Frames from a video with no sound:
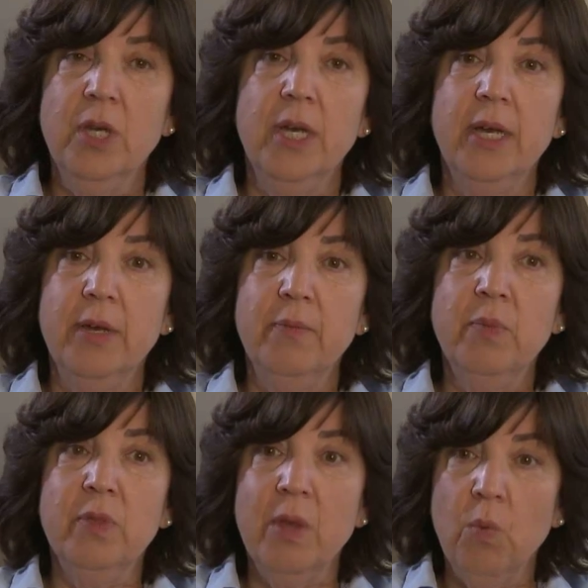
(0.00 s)

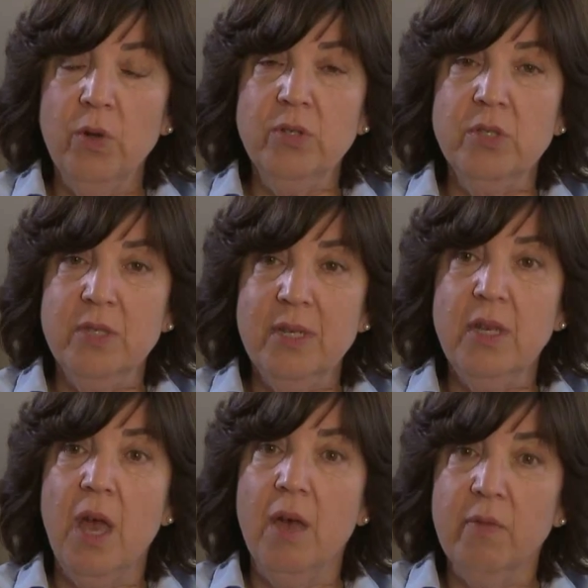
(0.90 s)
Um, they want to
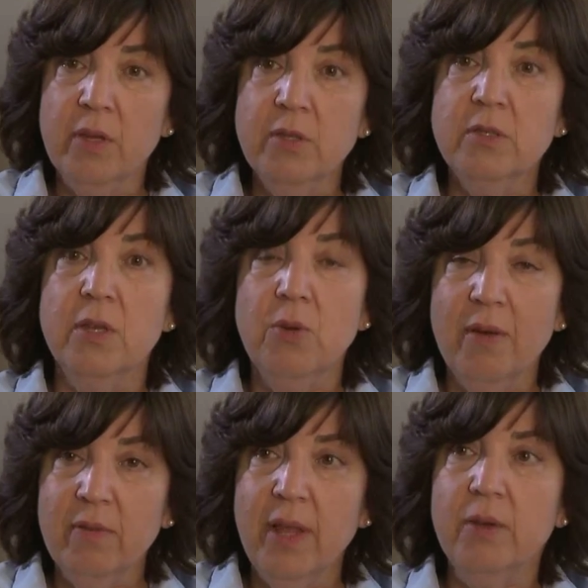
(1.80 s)
see evidence that you
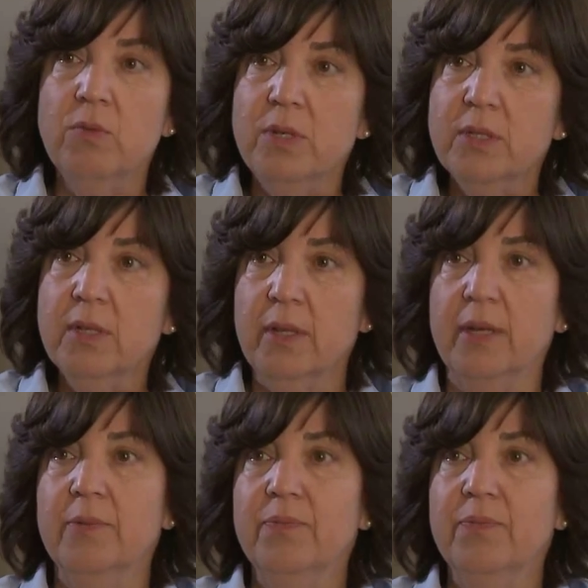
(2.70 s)
have led recently.